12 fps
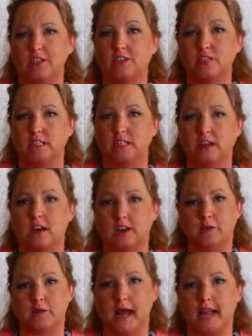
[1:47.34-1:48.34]
using
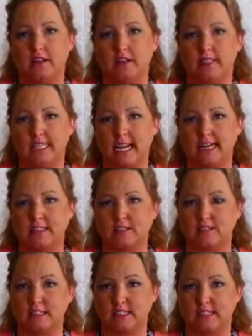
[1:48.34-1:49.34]
on your patio decks
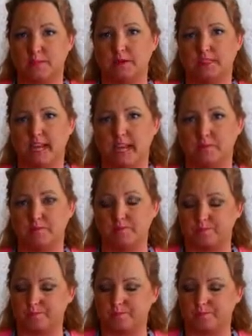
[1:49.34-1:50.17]
during the summertime.